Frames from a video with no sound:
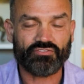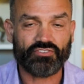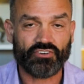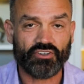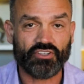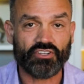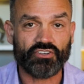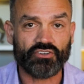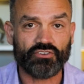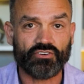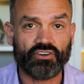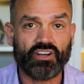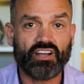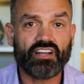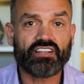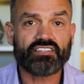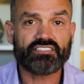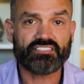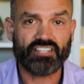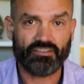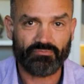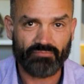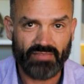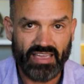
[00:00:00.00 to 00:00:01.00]
for you
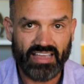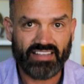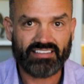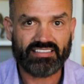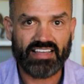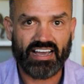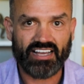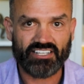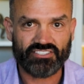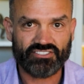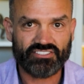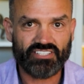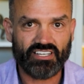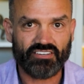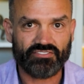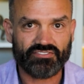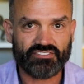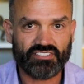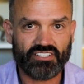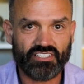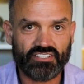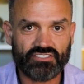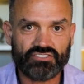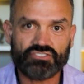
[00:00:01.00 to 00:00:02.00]
to make that
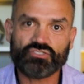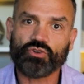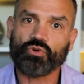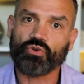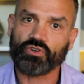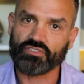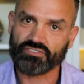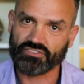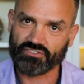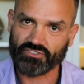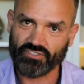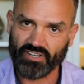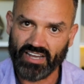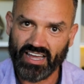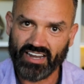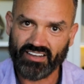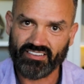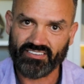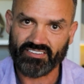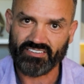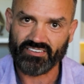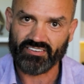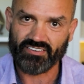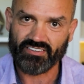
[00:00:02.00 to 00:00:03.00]
shift towards
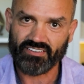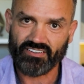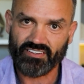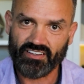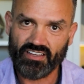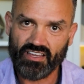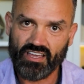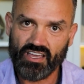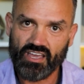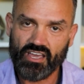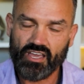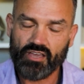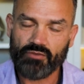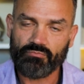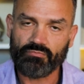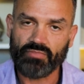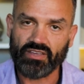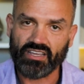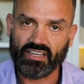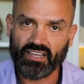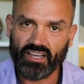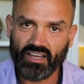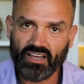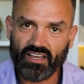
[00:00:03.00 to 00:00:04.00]
gratitude,
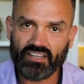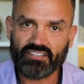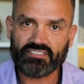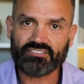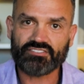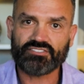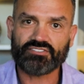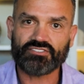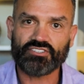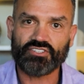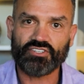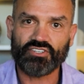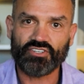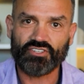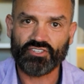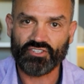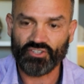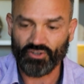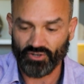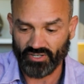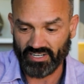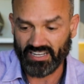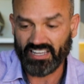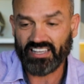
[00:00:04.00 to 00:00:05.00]
because
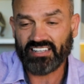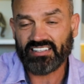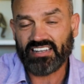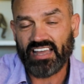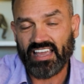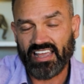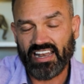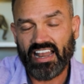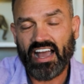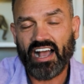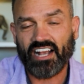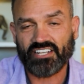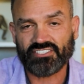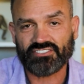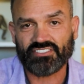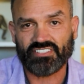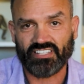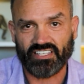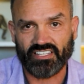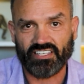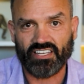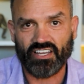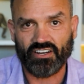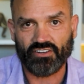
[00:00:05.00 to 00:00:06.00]
your innate
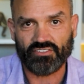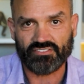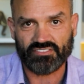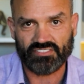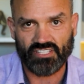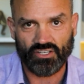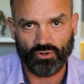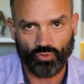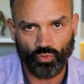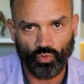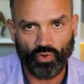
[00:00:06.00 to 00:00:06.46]
actually knows that